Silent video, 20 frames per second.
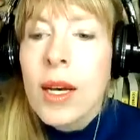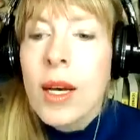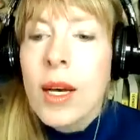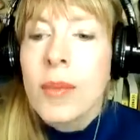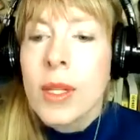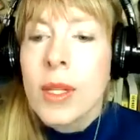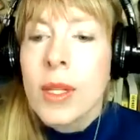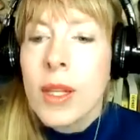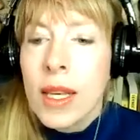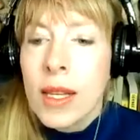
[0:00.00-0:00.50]

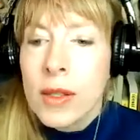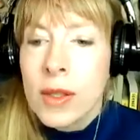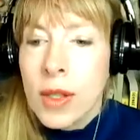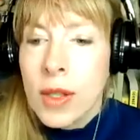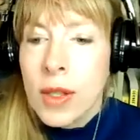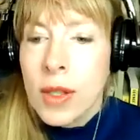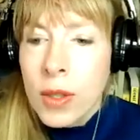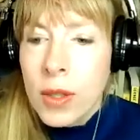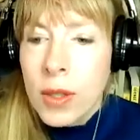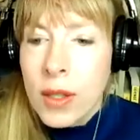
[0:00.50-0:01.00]
Please
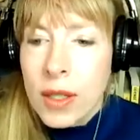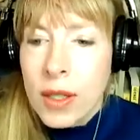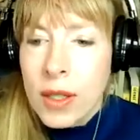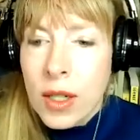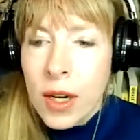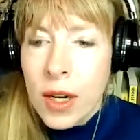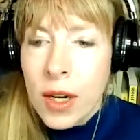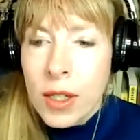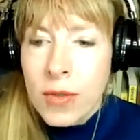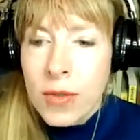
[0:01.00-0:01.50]
note that
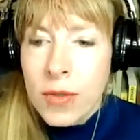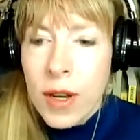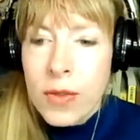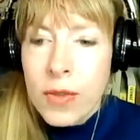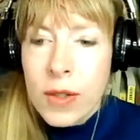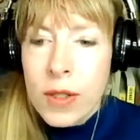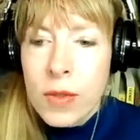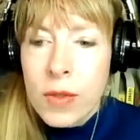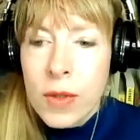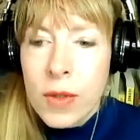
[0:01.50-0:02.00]
Dr.
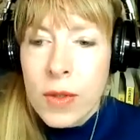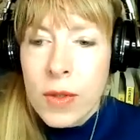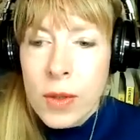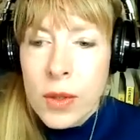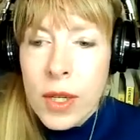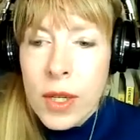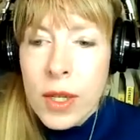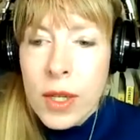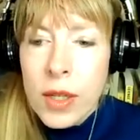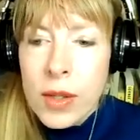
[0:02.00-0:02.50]
Pfeifer's views
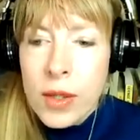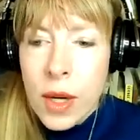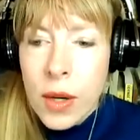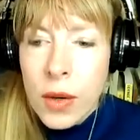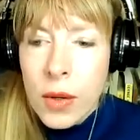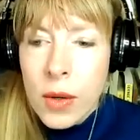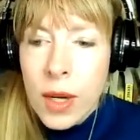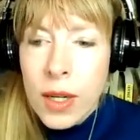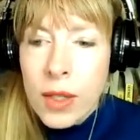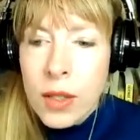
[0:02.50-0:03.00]
are his
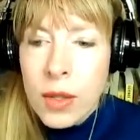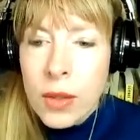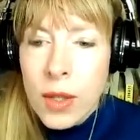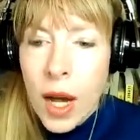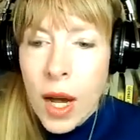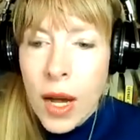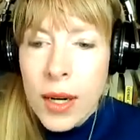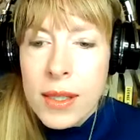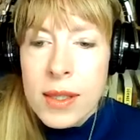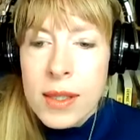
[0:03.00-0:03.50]
own and do
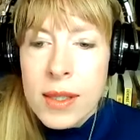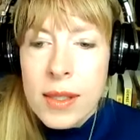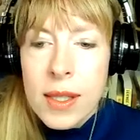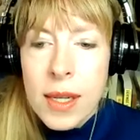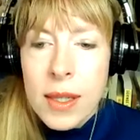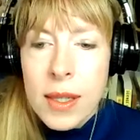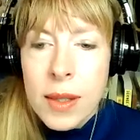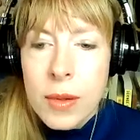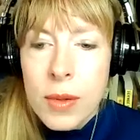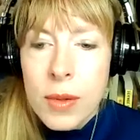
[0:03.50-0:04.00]
not
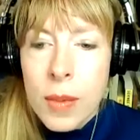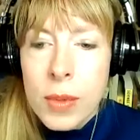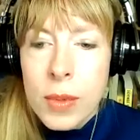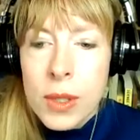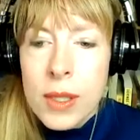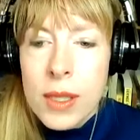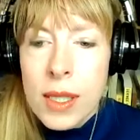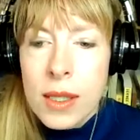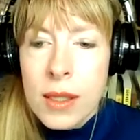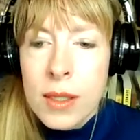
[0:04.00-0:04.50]
necessarily
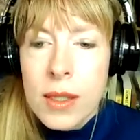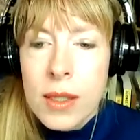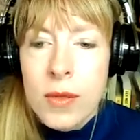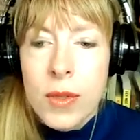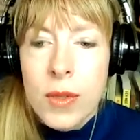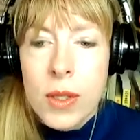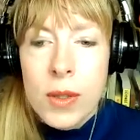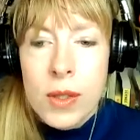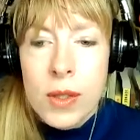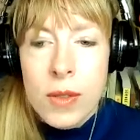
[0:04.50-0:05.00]
represent the
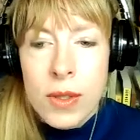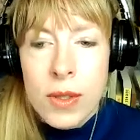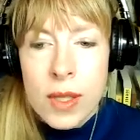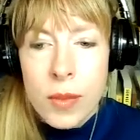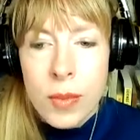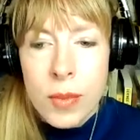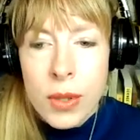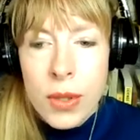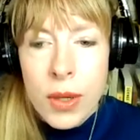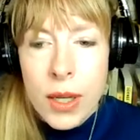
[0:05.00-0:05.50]
views of his
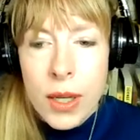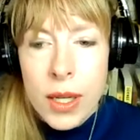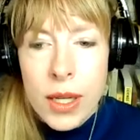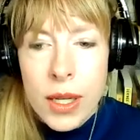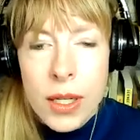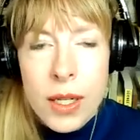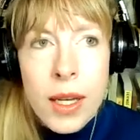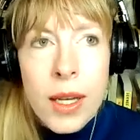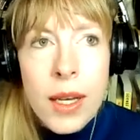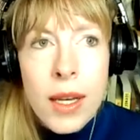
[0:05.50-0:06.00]
employer.
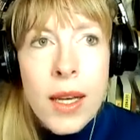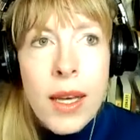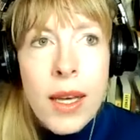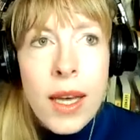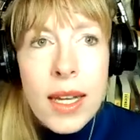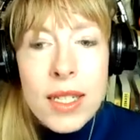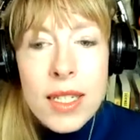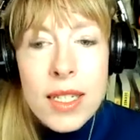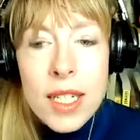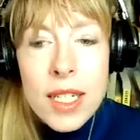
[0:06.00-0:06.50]

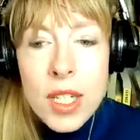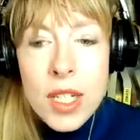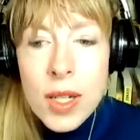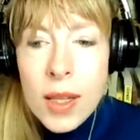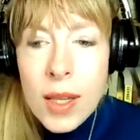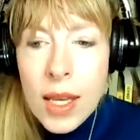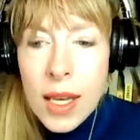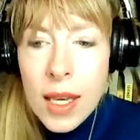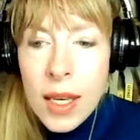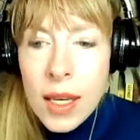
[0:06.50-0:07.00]

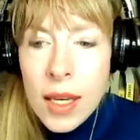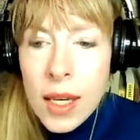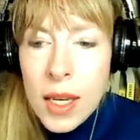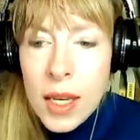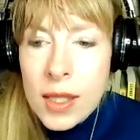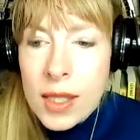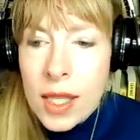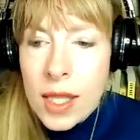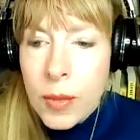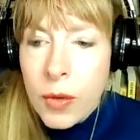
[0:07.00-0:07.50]
Additionally,
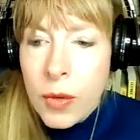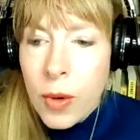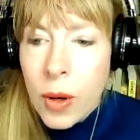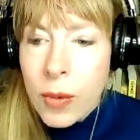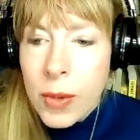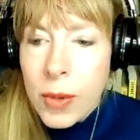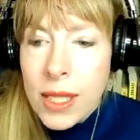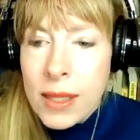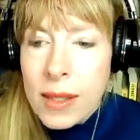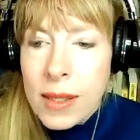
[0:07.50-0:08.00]
some of what
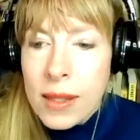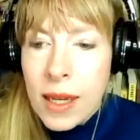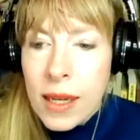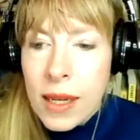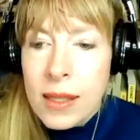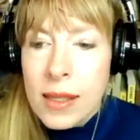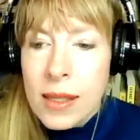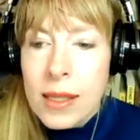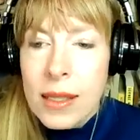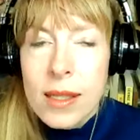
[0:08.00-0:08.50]
we
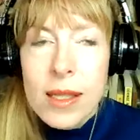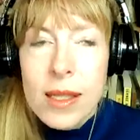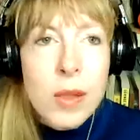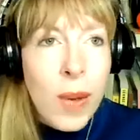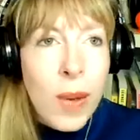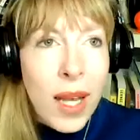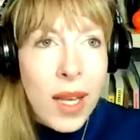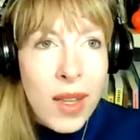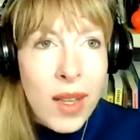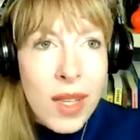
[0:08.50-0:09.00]
discuss is
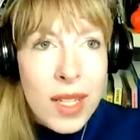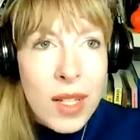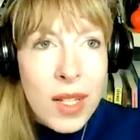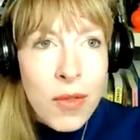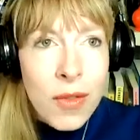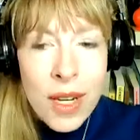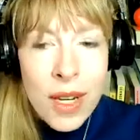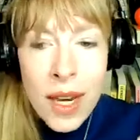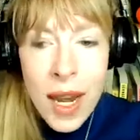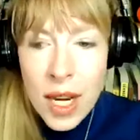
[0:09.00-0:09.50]
speculative
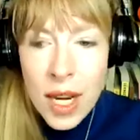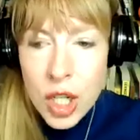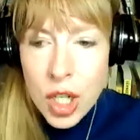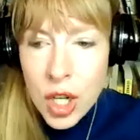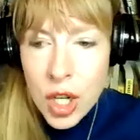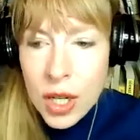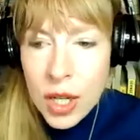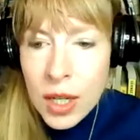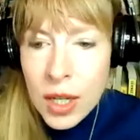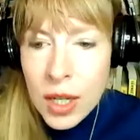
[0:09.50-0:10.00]
in
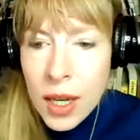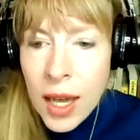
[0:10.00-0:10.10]
nature